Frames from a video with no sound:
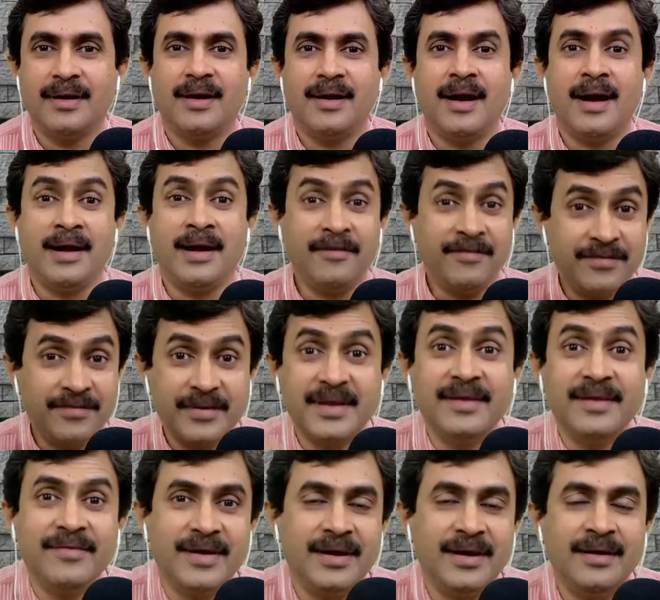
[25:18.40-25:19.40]
I have
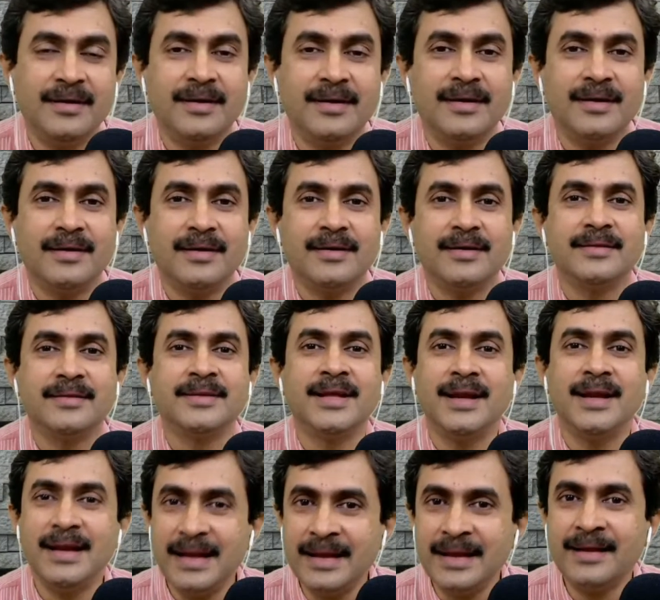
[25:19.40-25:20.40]
given the
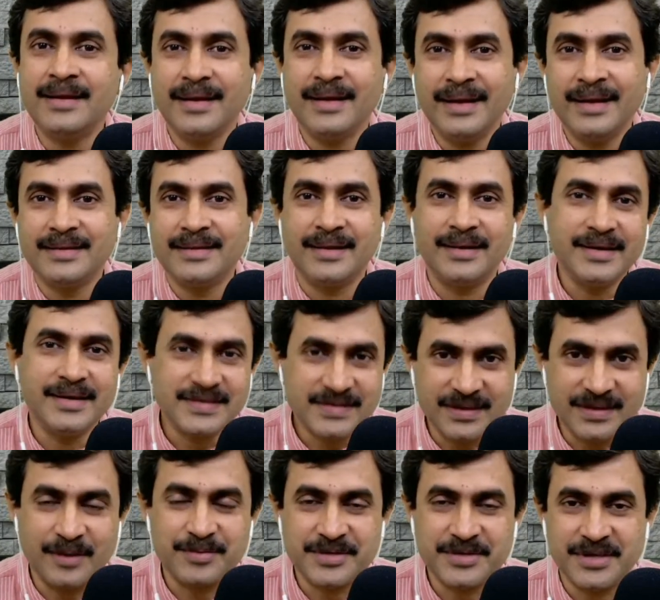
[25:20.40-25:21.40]
link in the
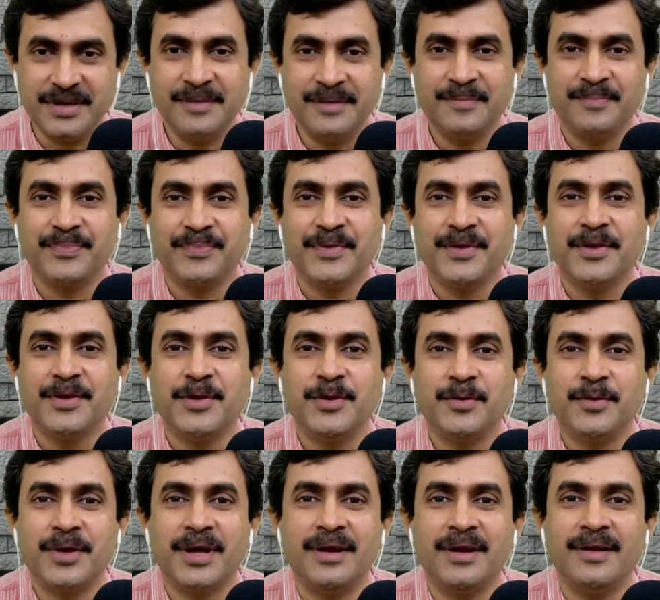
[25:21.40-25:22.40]
description. You
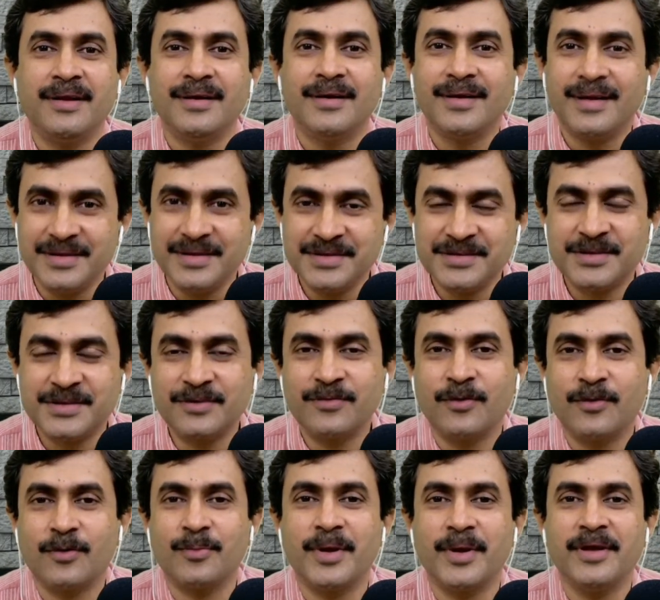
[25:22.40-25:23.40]
can register
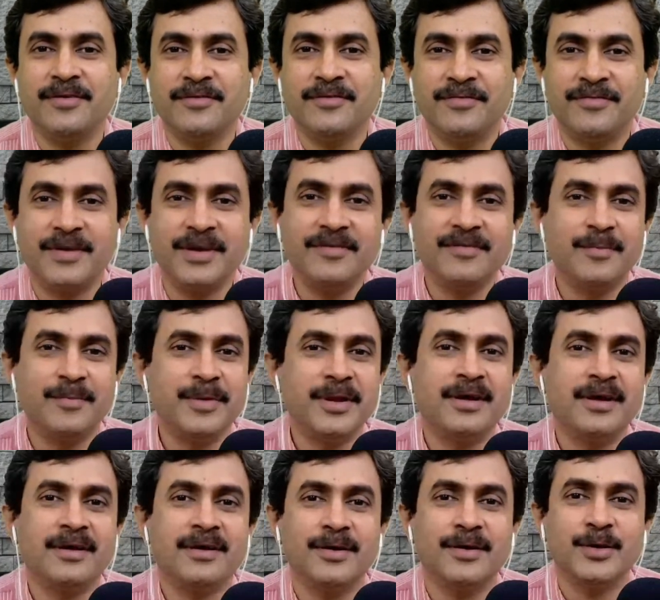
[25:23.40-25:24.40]
for my free
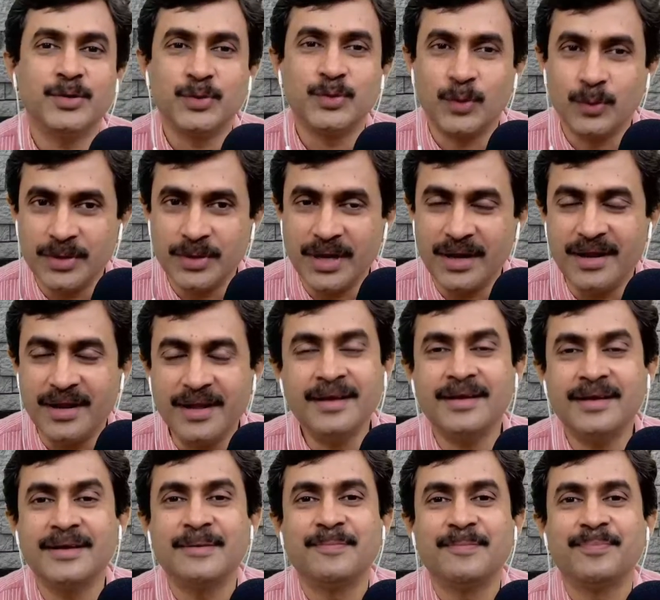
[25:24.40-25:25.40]
webinar through the
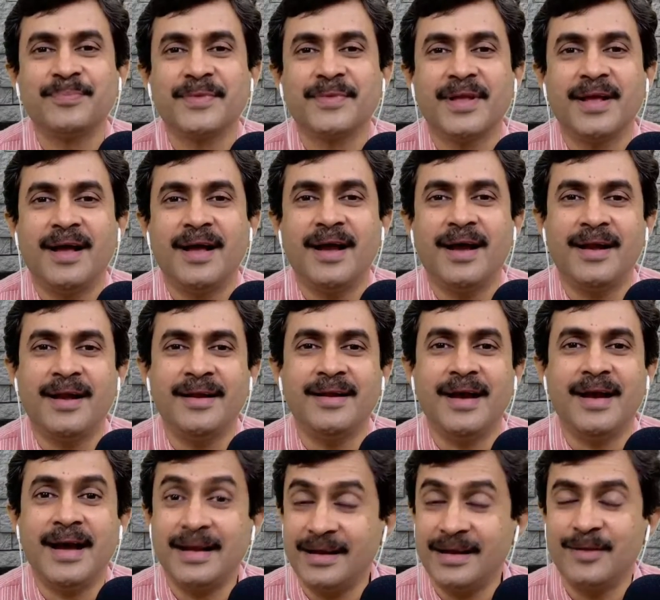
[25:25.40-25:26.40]
link and
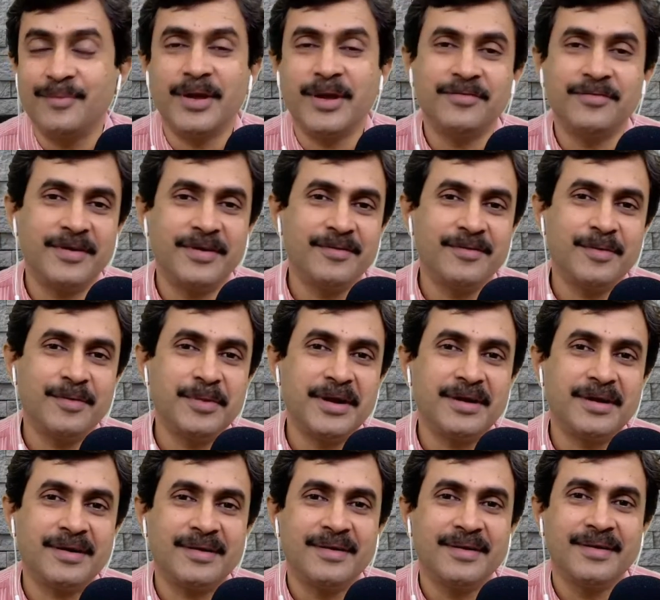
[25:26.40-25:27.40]
attend my free
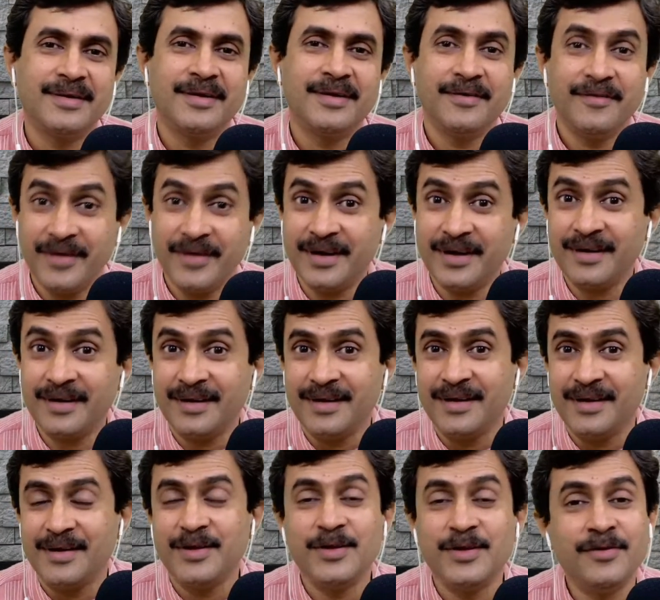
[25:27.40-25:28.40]
webinar, where
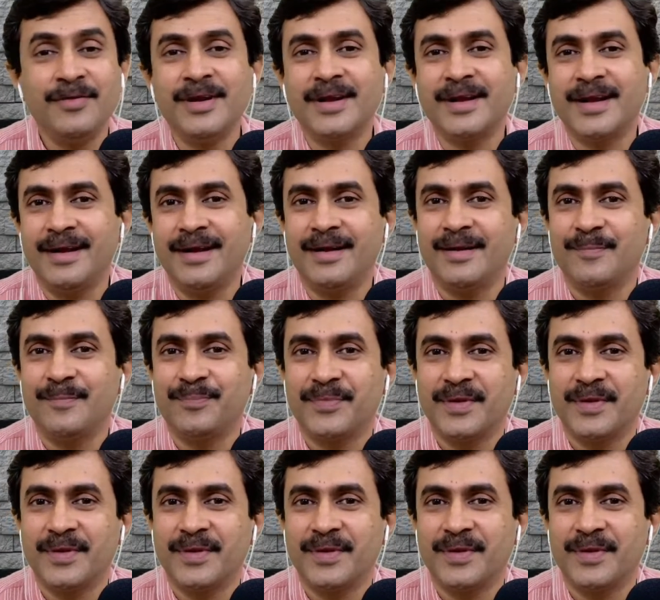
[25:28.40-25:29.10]
you will get